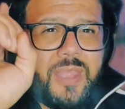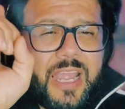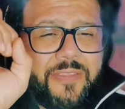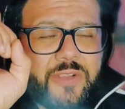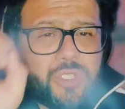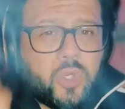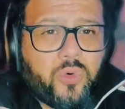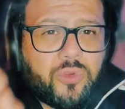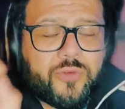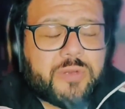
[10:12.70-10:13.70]
and the
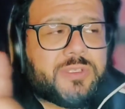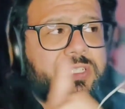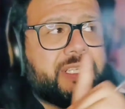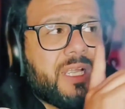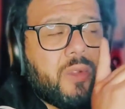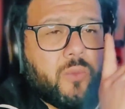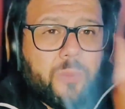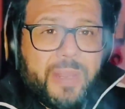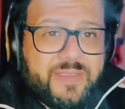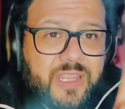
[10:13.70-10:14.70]
tone, the frequency,
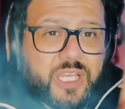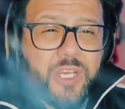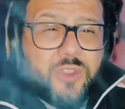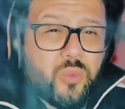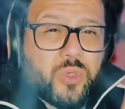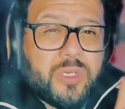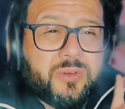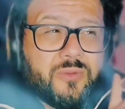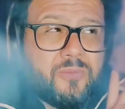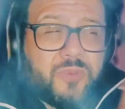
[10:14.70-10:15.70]
will make the other
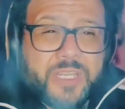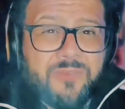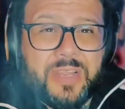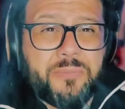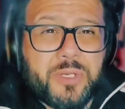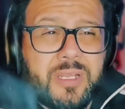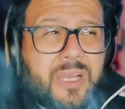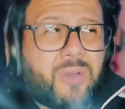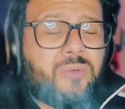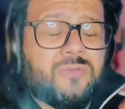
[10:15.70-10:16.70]
one fucking vibrate.
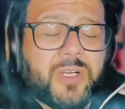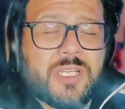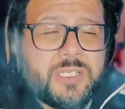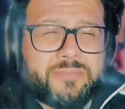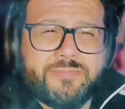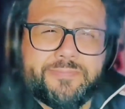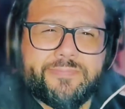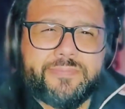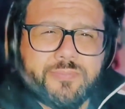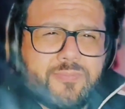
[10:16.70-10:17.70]
How fucking
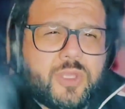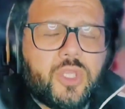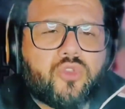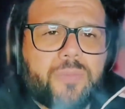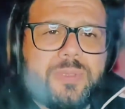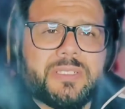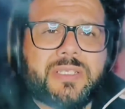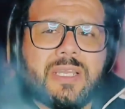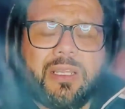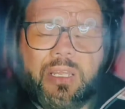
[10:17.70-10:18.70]
trippy
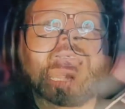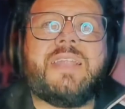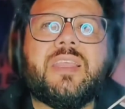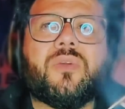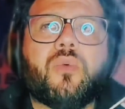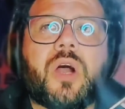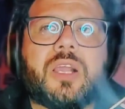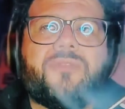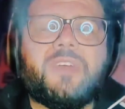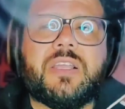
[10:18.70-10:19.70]
is that? I think
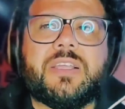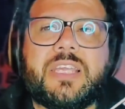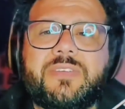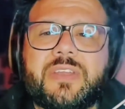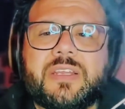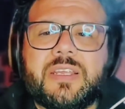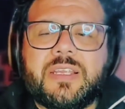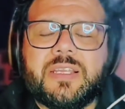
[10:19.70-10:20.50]
Rockefeller even